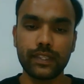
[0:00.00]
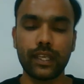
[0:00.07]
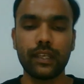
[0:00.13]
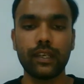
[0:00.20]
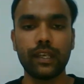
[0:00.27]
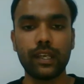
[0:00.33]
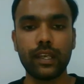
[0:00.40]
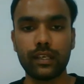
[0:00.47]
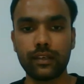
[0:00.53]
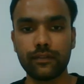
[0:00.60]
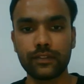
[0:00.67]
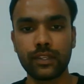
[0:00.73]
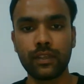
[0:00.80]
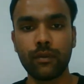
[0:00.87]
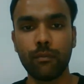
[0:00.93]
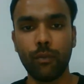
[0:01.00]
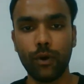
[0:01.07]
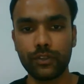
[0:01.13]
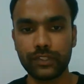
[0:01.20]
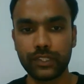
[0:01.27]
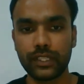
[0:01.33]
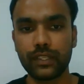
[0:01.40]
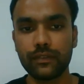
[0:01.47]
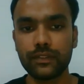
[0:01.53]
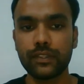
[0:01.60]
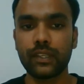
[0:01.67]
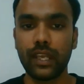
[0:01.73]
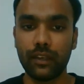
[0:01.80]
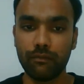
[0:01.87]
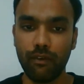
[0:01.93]
and negatives, positives,
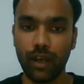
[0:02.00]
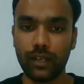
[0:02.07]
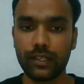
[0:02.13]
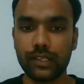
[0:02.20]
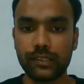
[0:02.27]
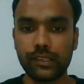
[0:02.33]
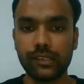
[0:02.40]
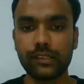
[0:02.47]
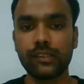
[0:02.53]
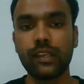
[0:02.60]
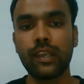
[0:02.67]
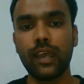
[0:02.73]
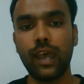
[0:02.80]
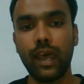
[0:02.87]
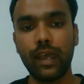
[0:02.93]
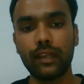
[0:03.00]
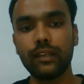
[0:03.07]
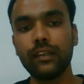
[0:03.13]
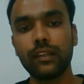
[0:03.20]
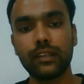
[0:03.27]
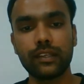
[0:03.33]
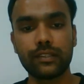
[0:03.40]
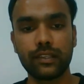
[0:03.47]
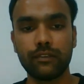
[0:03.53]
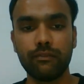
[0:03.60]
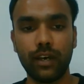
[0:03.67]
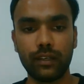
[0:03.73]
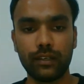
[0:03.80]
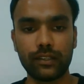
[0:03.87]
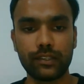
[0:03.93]
advantages, and
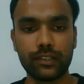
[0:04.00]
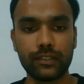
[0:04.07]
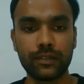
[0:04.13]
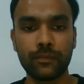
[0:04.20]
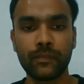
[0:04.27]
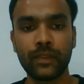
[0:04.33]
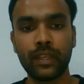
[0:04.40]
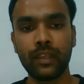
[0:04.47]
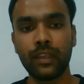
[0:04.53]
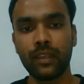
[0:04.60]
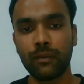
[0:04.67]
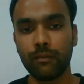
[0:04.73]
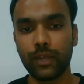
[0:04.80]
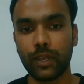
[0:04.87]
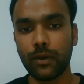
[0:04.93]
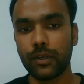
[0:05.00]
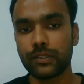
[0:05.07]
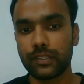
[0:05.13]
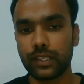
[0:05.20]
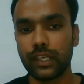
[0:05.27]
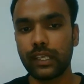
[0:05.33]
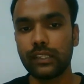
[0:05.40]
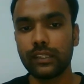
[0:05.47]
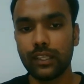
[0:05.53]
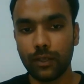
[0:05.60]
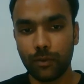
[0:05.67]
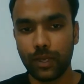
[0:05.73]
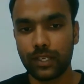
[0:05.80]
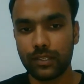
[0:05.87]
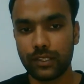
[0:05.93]
disadvantages. Because in the
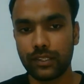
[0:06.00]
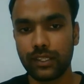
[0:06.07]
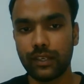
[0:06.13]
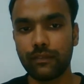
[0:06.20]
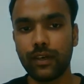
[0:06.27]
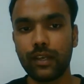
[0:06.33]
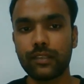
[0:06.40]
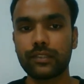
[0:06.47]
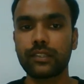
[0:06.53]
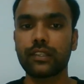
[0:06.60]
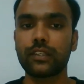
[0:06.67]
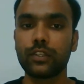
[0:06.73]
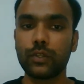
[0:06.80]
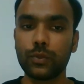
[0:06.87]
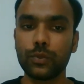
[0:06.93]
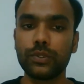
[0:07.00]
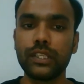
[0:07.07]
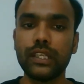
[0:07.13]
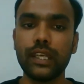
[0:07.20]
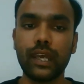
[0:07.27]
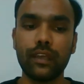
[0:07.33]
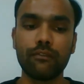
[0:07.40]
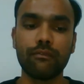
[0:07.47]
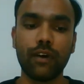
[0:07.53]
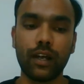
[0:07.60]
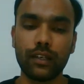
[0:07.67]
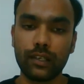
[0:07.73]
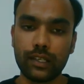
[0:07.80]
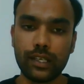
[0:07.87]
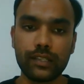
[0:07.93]
question they've asked, do the
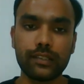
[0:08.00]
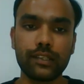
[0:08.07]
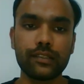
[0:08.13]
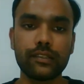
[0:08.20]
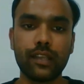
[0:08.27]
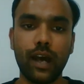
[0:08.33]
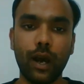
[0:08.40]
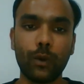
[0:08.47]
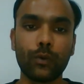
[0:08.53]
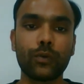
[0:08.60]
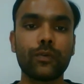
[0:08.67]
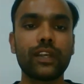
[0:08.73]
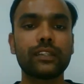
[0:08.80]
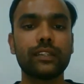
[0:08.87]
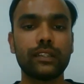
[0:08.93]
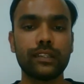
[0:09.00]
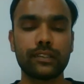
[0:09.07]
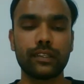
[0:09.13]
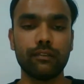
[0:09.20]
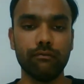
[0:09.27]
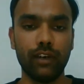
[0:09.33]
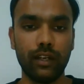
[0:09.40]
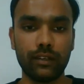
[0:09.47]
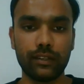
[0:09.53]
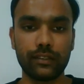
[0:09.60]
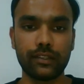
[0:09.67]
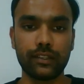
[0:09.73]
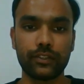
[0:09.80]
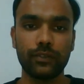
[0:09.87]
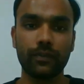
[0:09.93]
advantages outweigh the
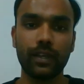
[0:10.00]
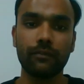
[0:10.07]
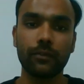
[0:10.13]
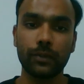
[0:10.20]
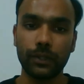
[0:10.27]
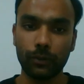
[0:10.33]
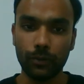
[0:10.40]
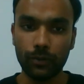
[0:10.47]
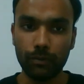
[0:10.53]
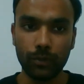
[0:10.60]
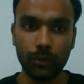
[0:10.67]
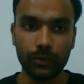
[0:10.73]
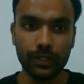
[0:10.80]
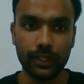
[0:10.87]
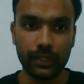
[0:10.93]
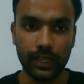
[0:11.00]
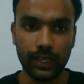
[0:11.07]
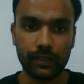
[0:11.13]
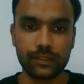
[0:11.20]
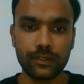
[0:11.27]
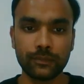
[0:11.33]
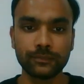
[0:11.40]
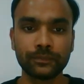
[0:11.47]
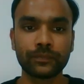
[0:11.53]
disadvantages? So we have to include both the things.